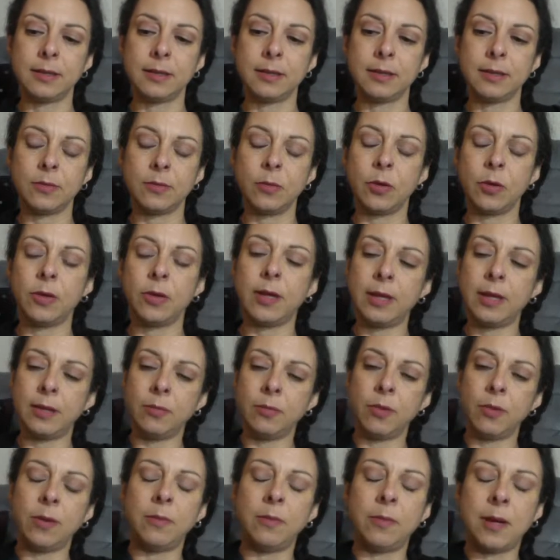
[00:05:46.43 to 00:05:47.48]
well,
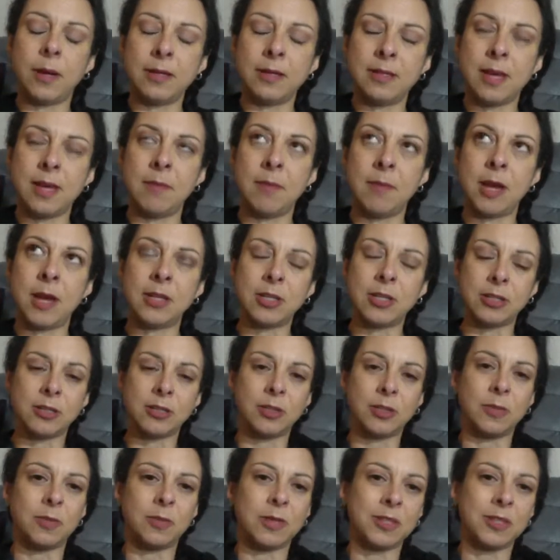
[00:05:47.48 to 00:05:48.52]
and I say magic
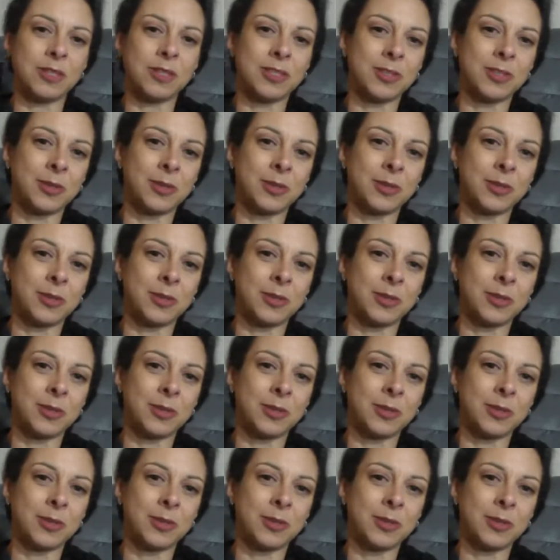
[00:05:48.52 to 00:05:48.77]
too because she's